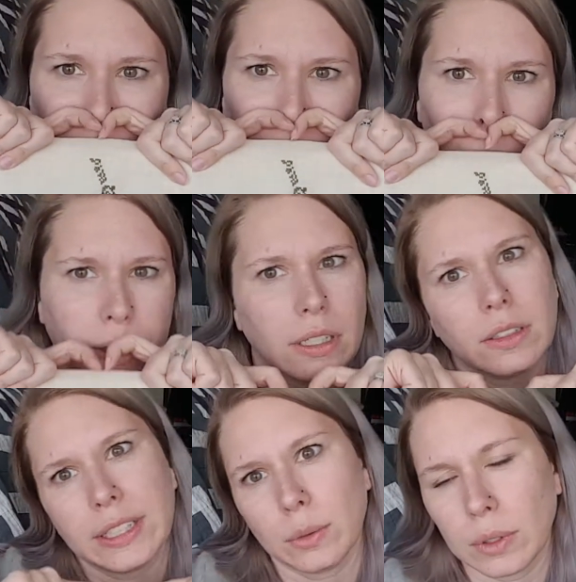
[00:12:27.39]
one color
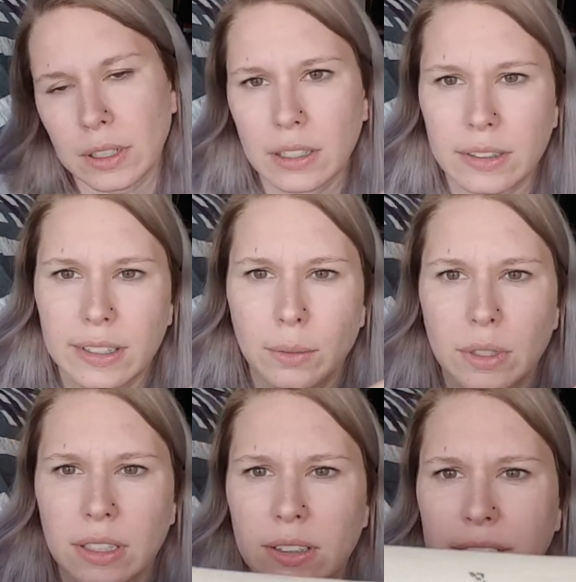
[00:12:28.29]
here, one color there, one
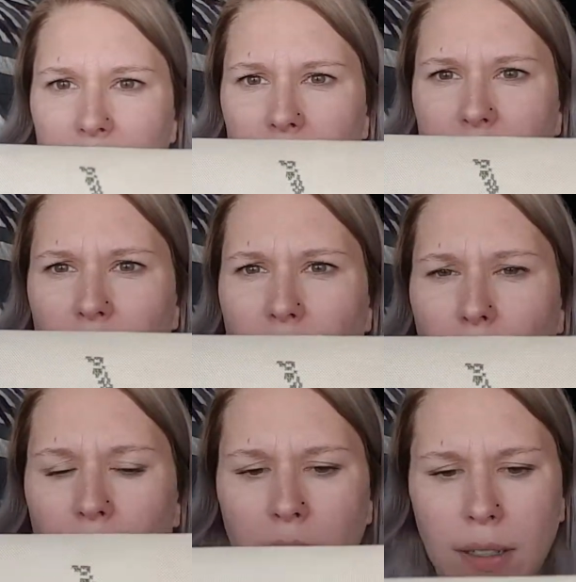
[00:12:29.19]
color here. So
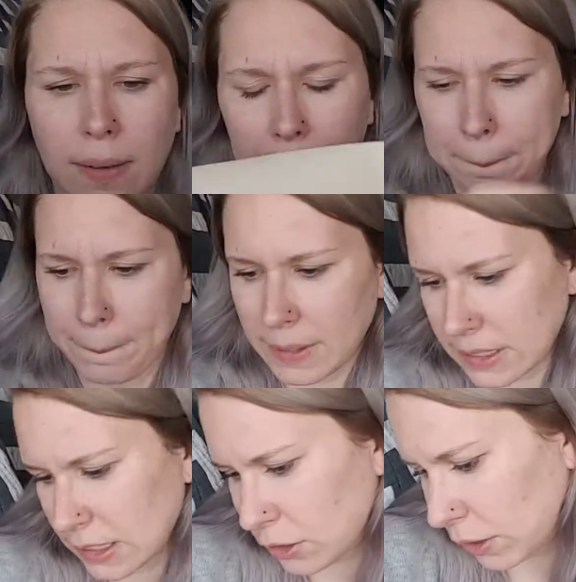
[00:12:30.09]
this
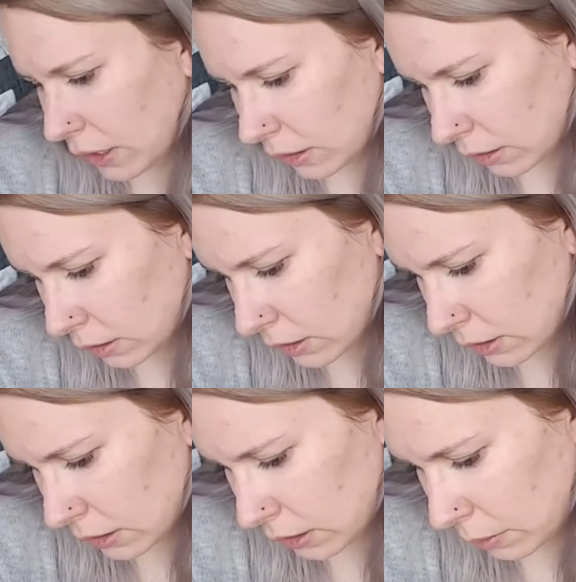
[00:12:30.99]
is 3
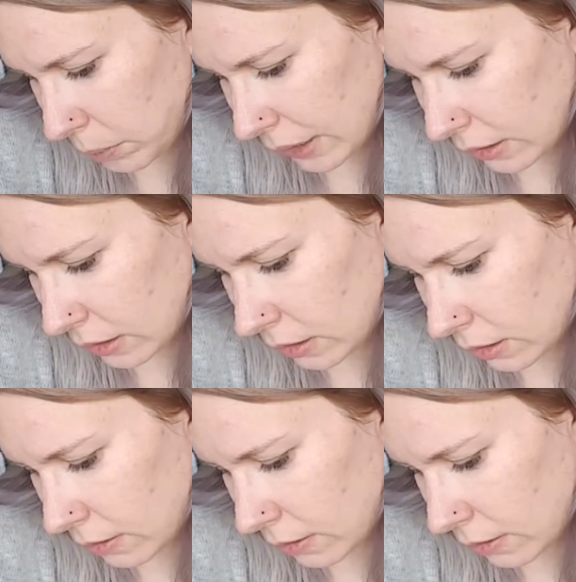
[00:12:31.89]
colors, a blended,